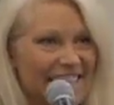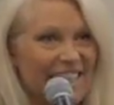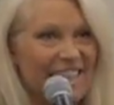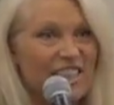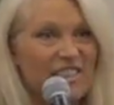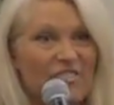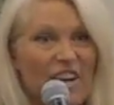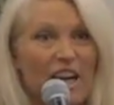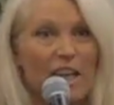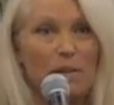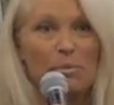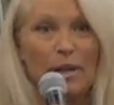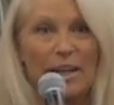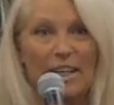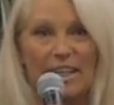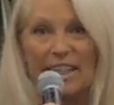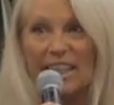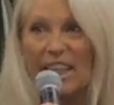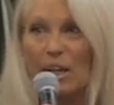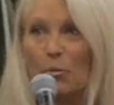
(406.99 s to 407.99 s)
It's
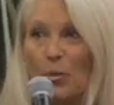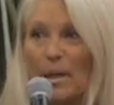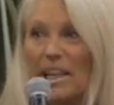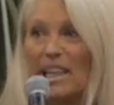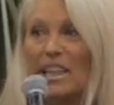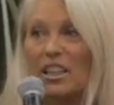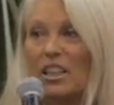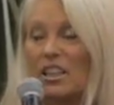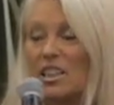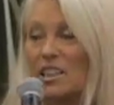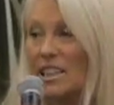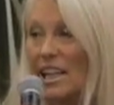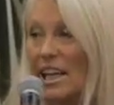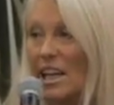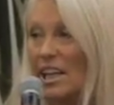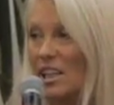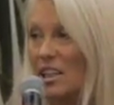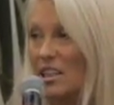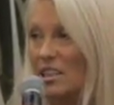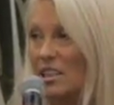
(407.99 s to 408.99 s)
vibrating, and we can all
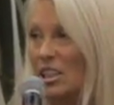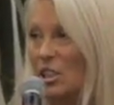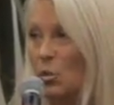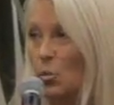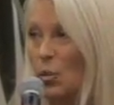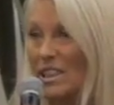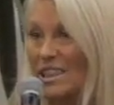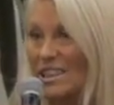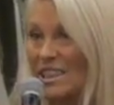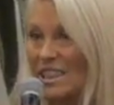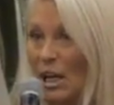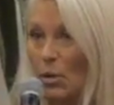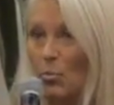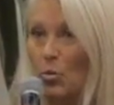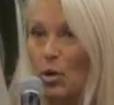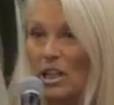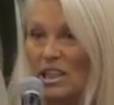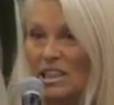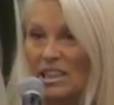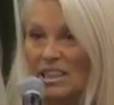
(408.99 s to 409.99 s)
tell when
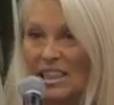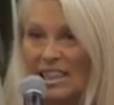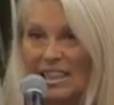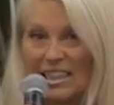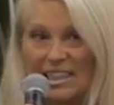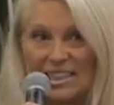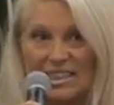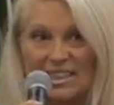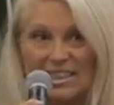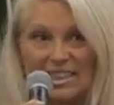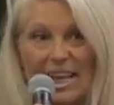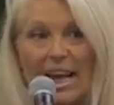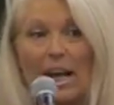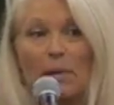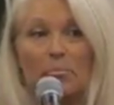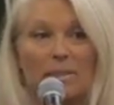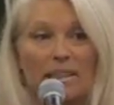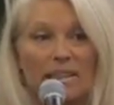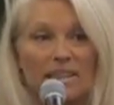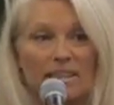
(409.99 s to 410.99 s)
someone is
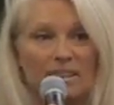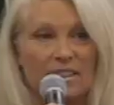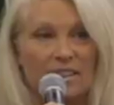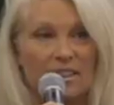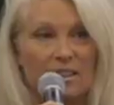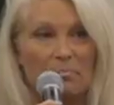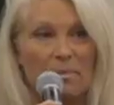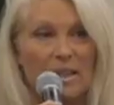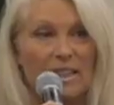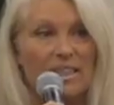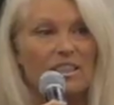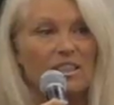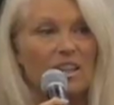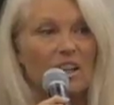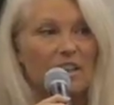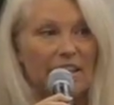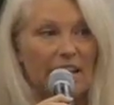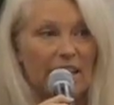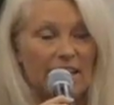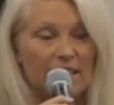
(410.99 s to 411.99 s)
happy based
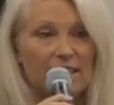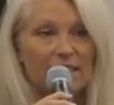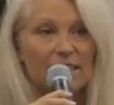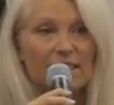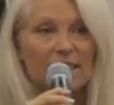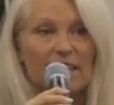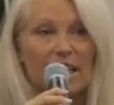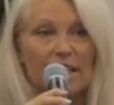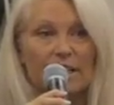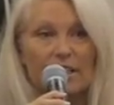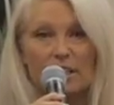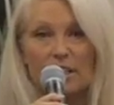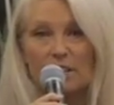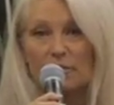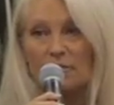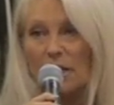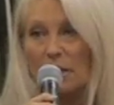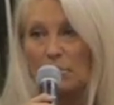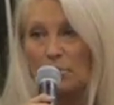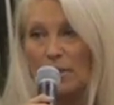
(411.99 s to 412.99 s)
on that cellular
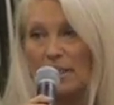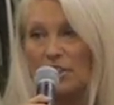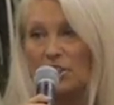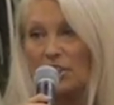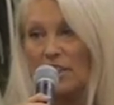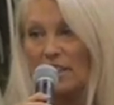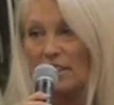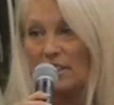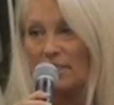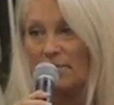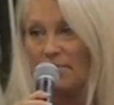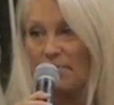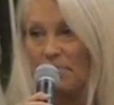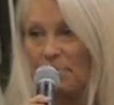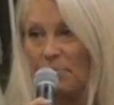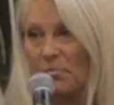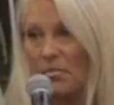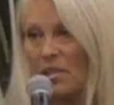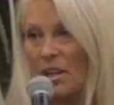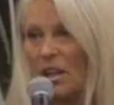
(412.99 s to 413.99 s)
vibration.
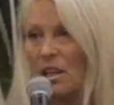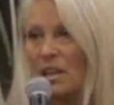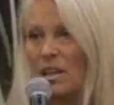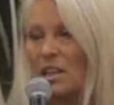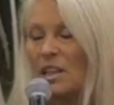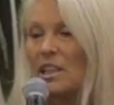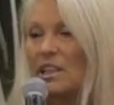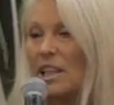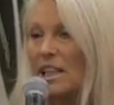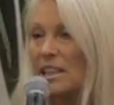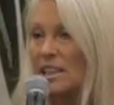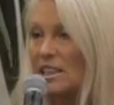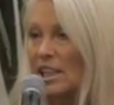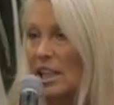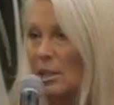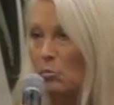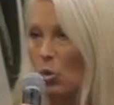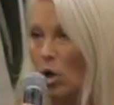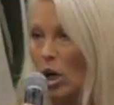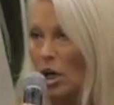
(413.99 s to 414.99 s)
That
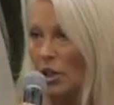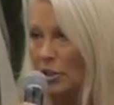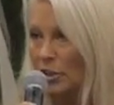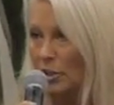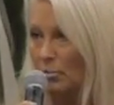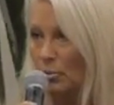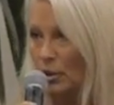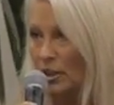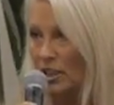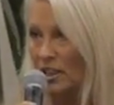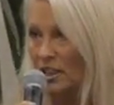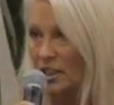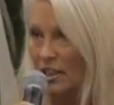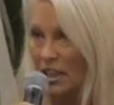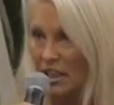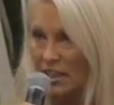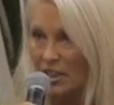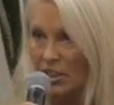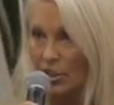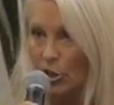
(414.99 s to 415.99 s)
same water you put in an
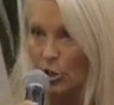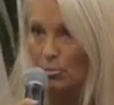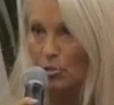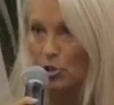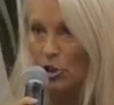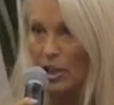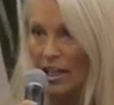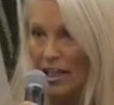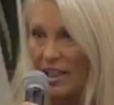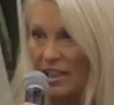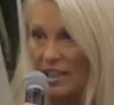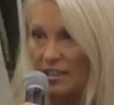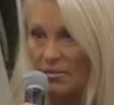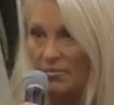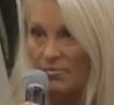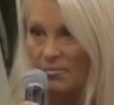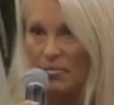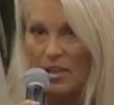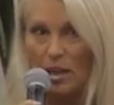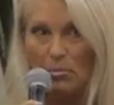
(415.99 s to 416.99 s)
ice cube tray
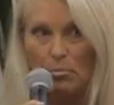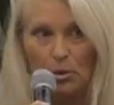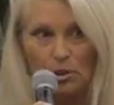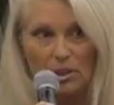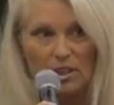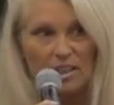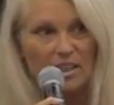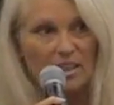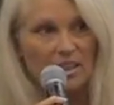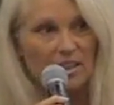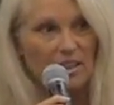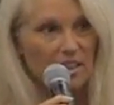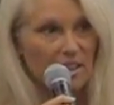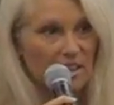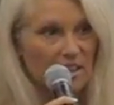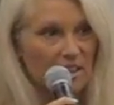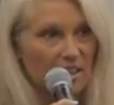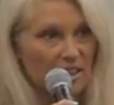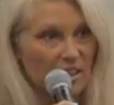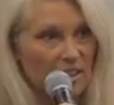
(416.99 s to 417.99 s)
and put it in
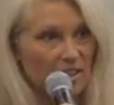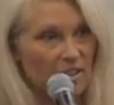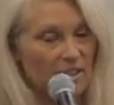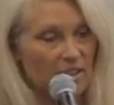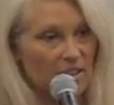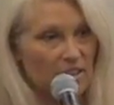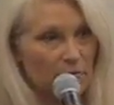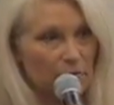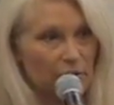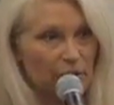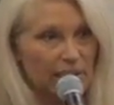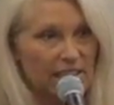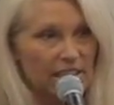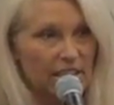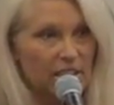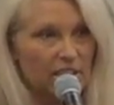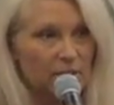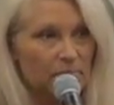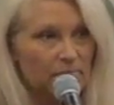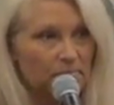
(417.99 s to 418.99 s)
the
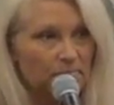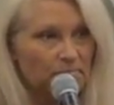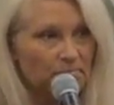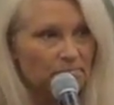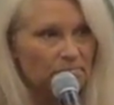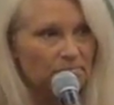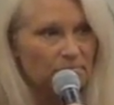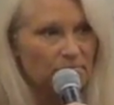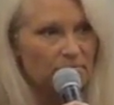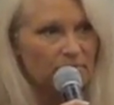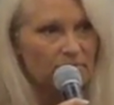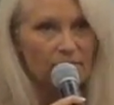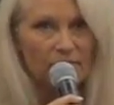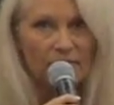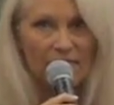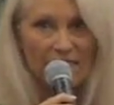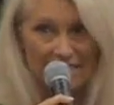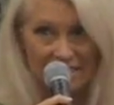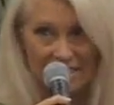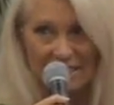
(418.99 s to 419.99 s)
freezer,
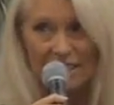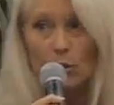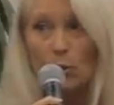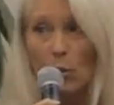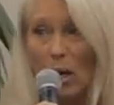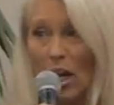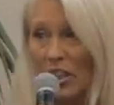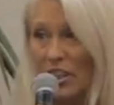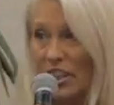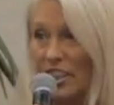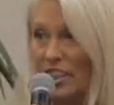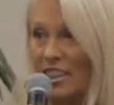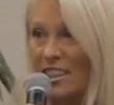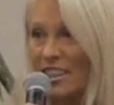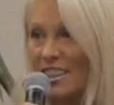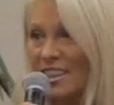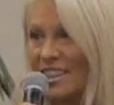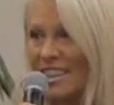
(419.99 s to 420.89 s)
it's still water.